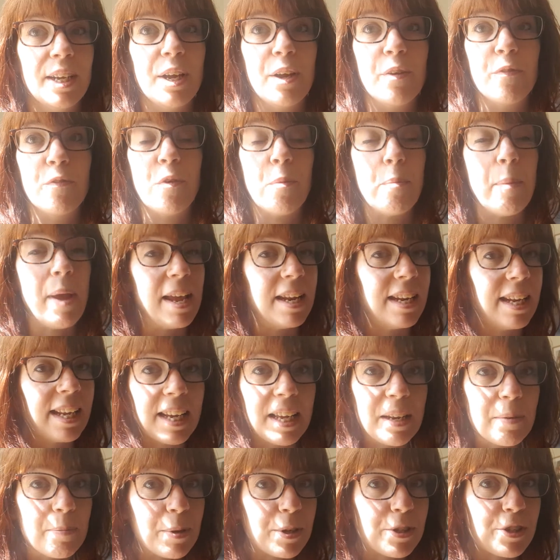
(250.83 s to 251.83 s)
remaining
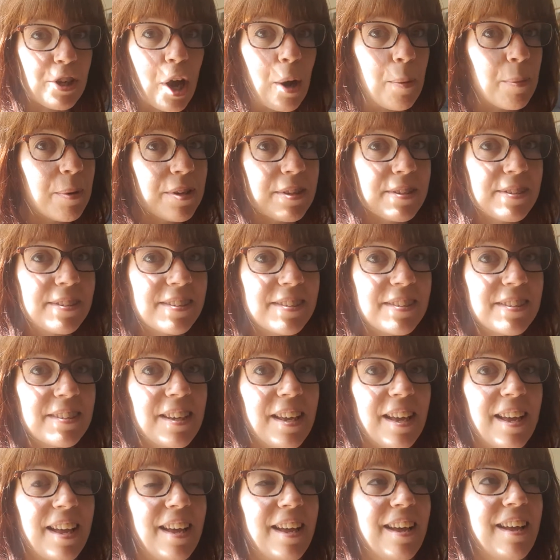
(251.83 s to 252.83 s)
in pajamas
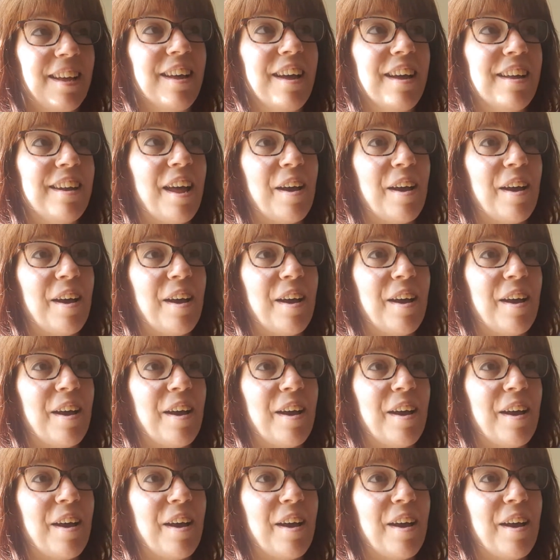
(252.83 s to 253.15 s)
and